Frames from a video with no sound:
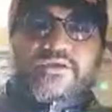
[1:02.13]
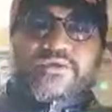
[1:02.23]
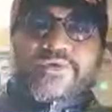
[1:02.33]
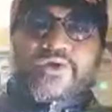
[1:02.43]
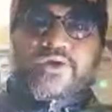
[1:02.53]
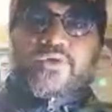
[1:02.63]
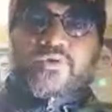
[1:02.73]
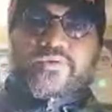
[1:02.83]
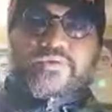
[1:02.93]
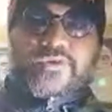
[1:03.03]
Now,
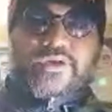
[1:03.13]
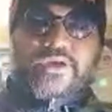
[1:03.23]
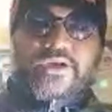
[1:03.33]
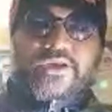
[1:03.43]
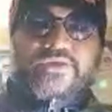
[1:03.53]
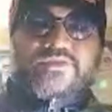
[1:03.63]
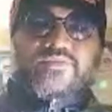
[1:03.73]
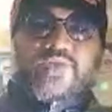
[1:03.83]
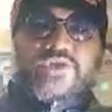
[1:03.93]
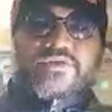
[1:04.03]
it is
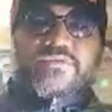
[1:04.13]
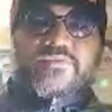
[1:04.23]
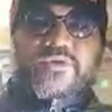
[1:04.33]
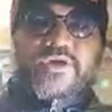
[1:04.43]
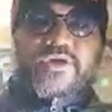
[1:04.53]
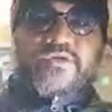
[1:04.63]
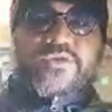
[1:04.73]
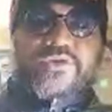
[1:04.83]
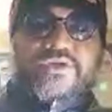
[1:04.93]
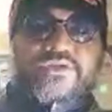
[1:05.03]
most important for
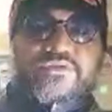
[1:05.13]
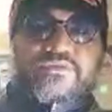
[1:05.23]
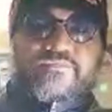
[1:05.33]
us